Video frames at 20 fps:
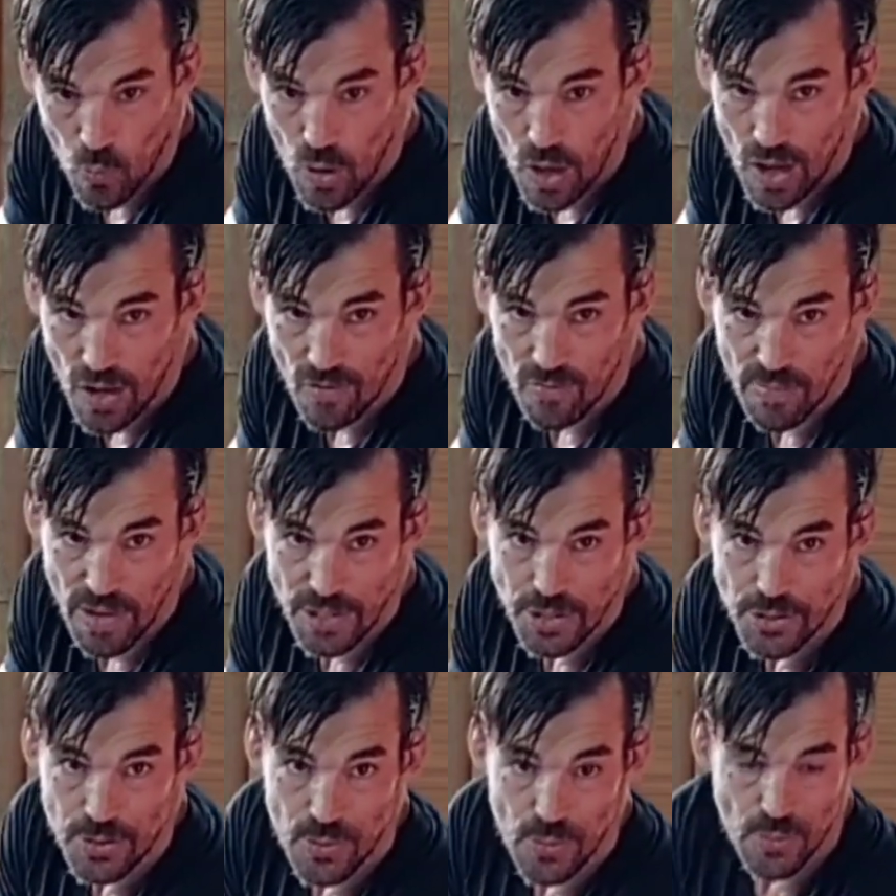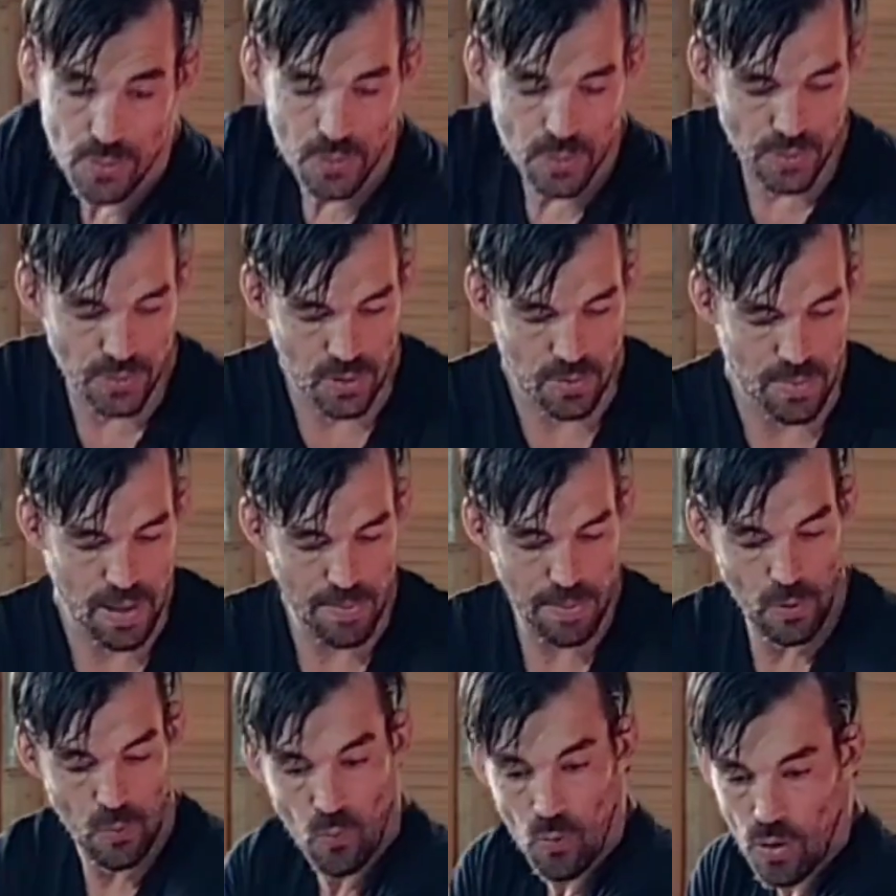one of my shoulders or
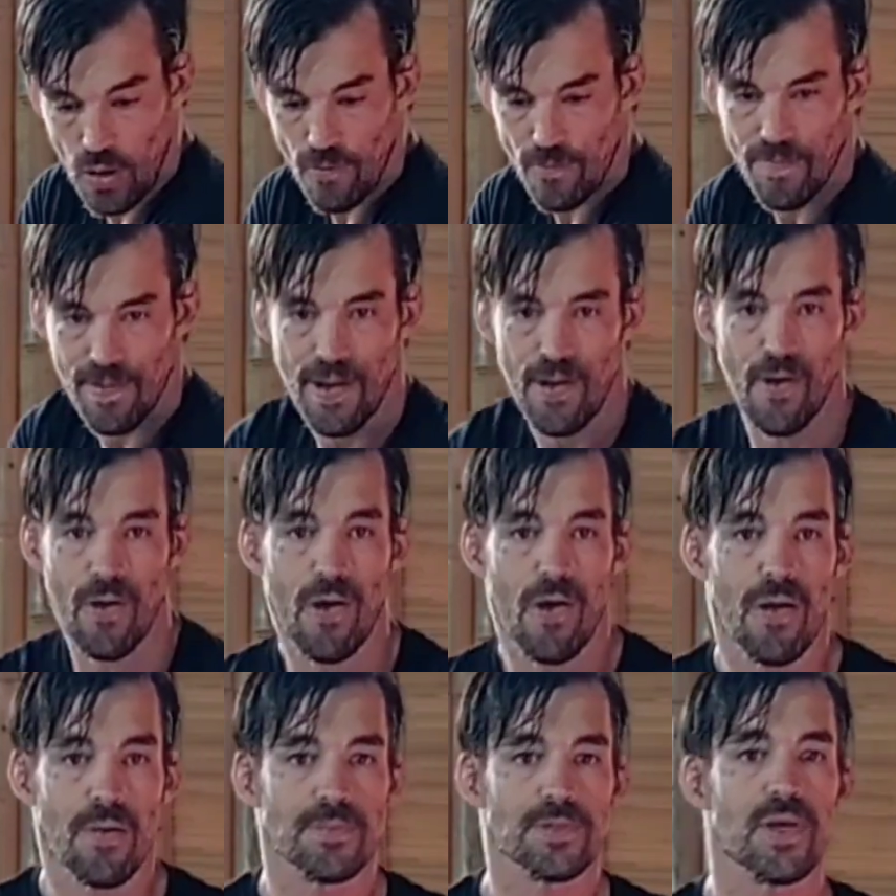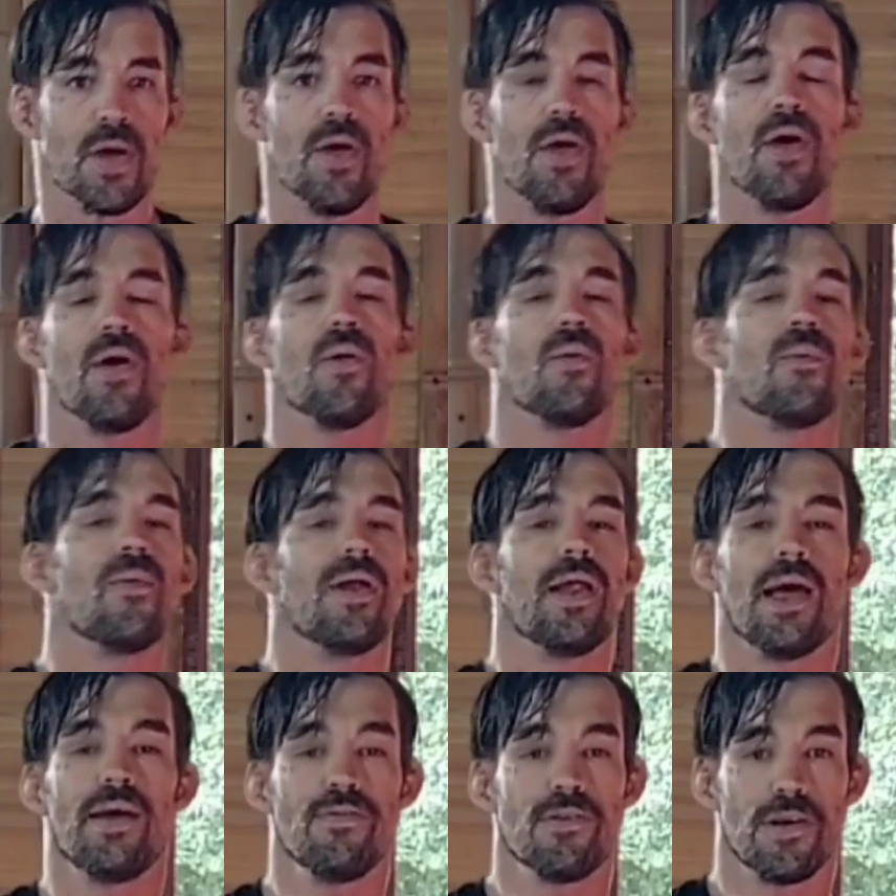maybe one of my arms.
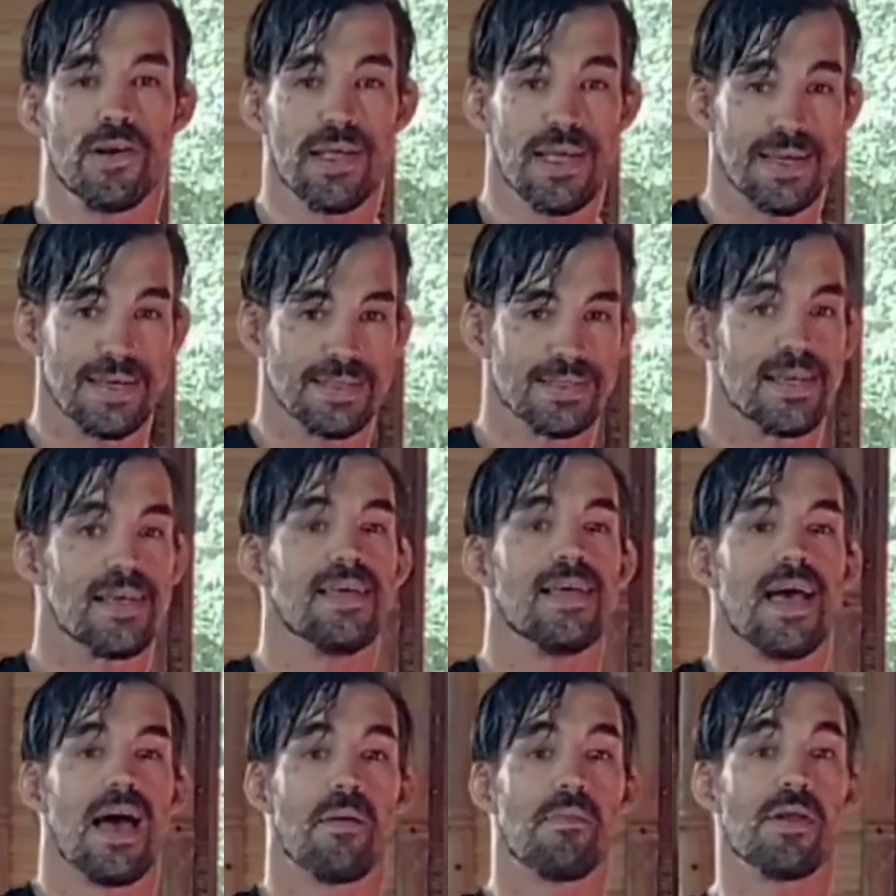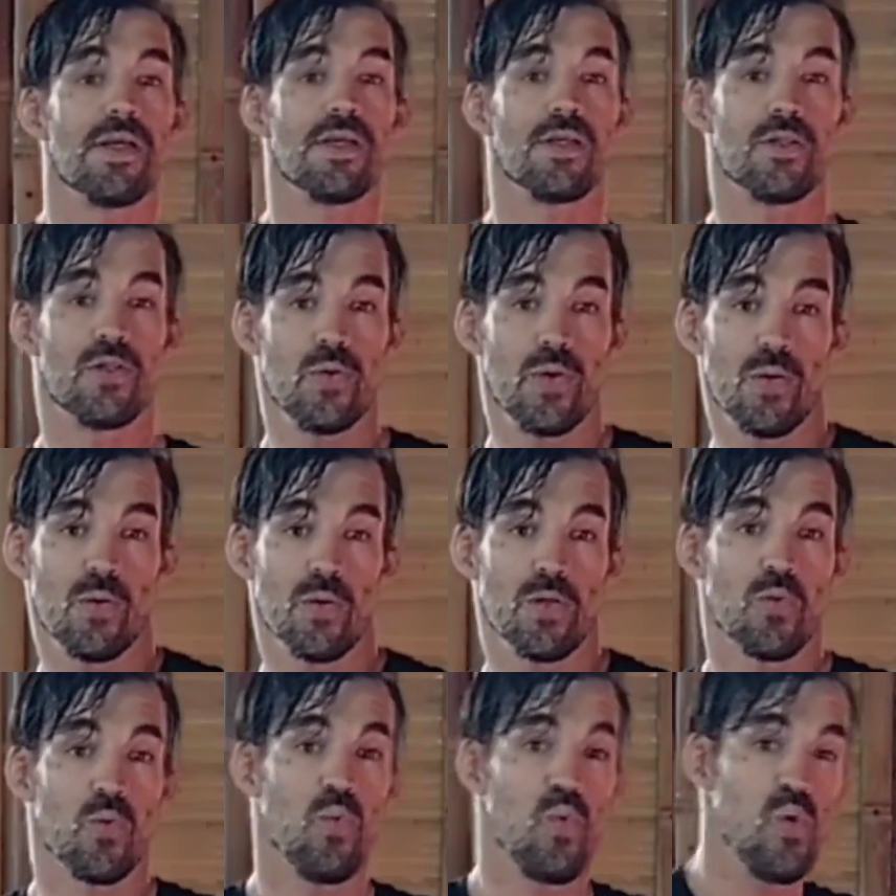Whatever it is, I'm going to do
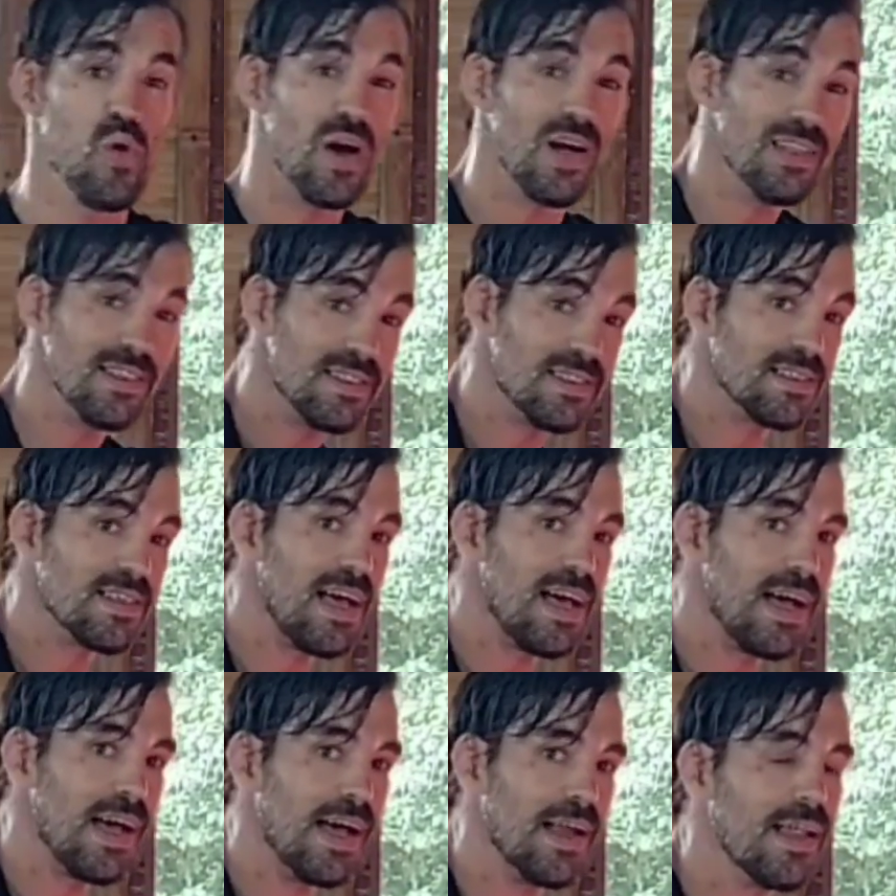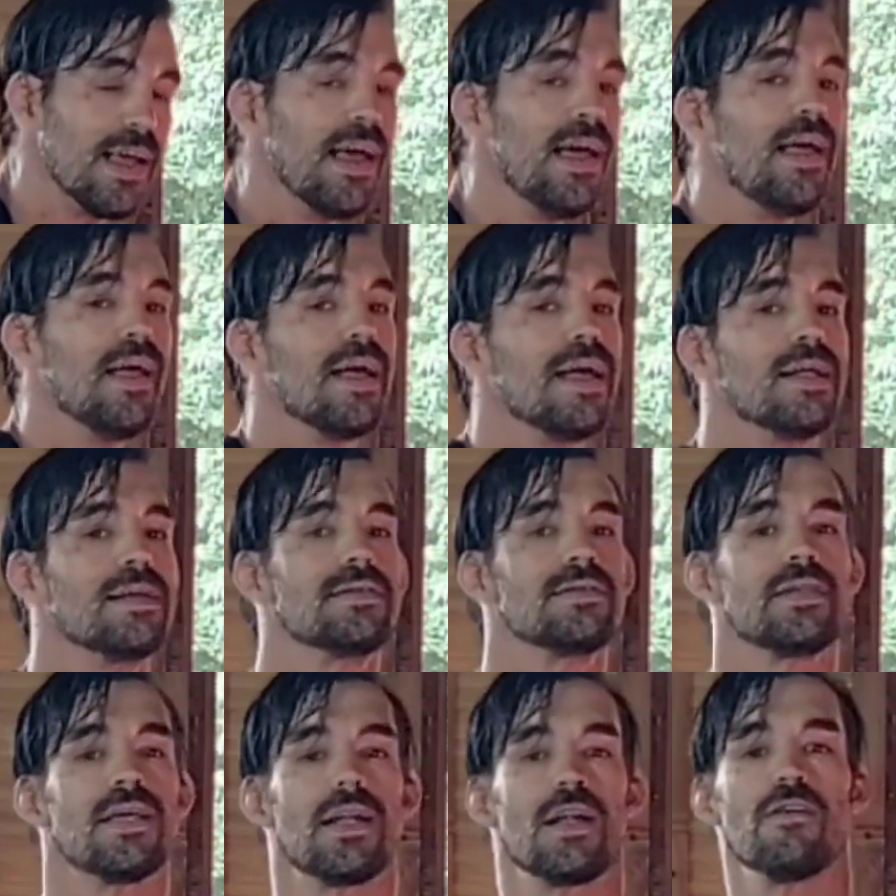it with one side
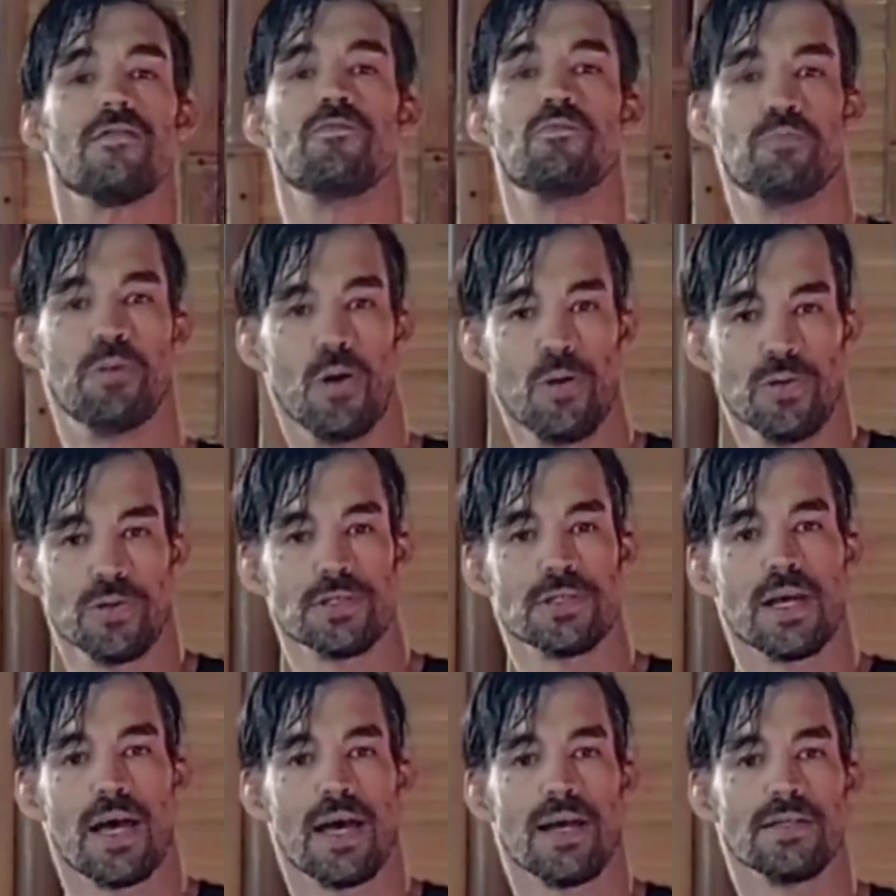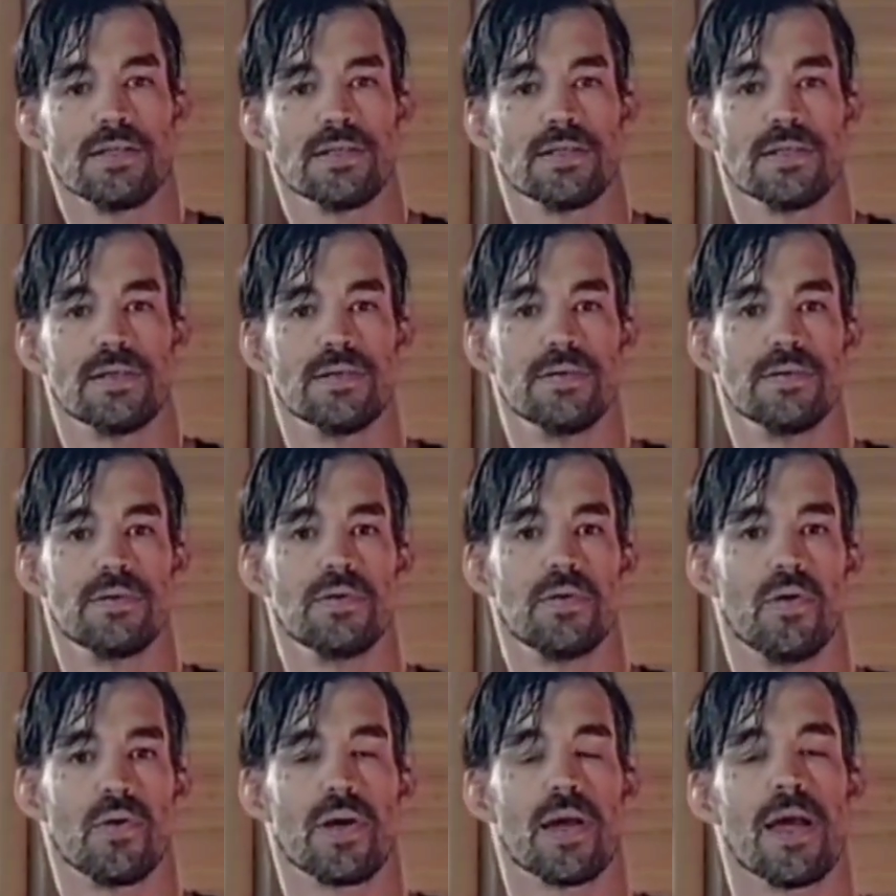instead of both sides.
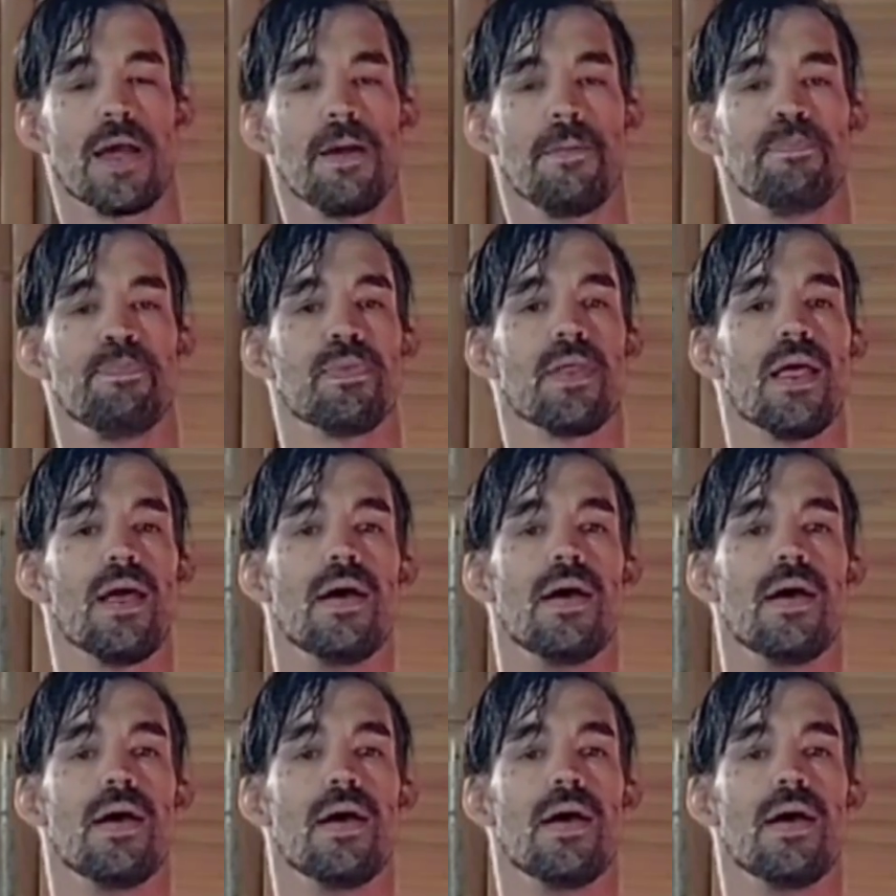Okay?